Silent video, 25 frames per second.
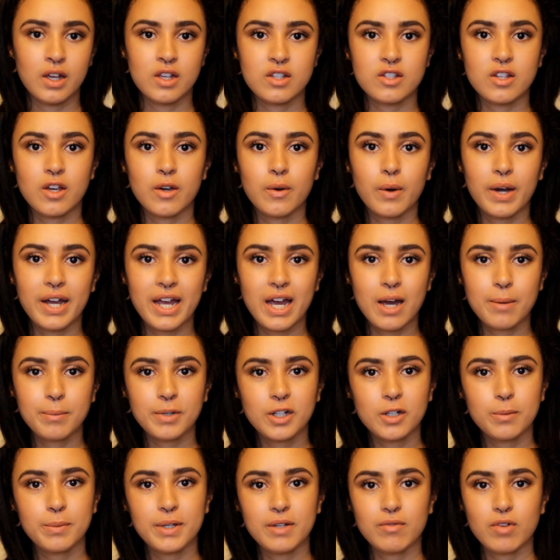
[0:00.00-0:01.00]
So I am
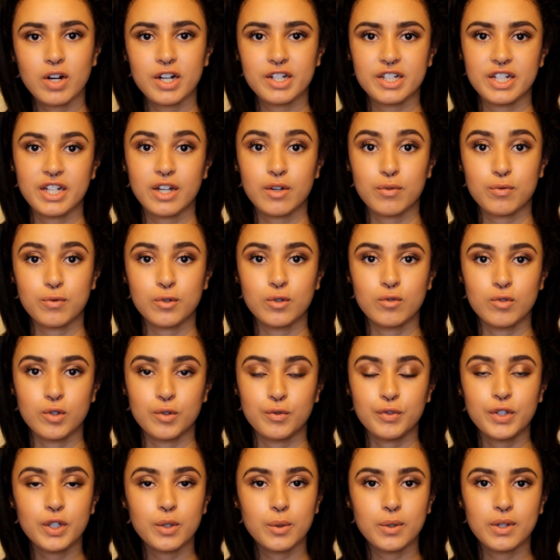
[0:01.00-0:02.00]
going to be writing a full
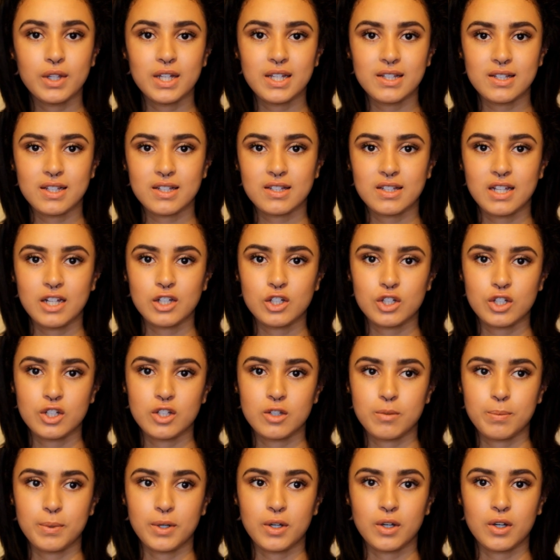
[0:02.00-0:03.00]
review on these
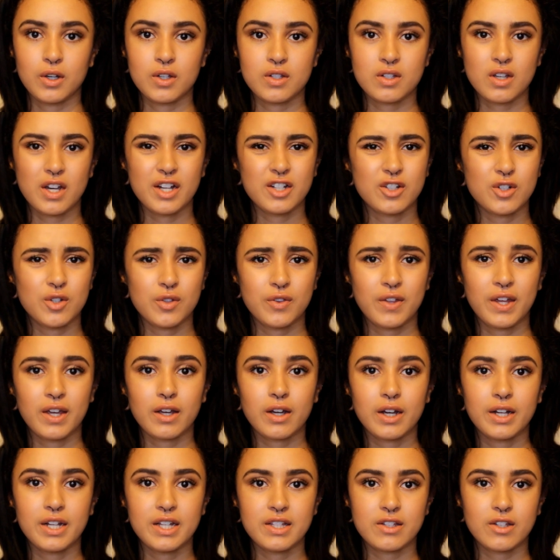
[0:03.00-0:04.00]
extensions because I do
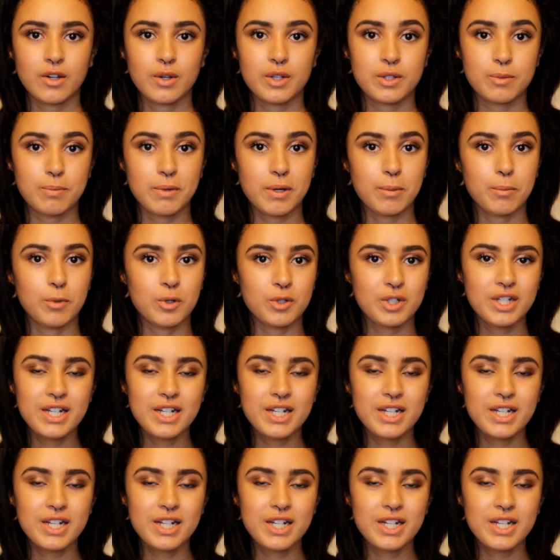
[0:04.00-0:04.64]
think I need to go into a bit more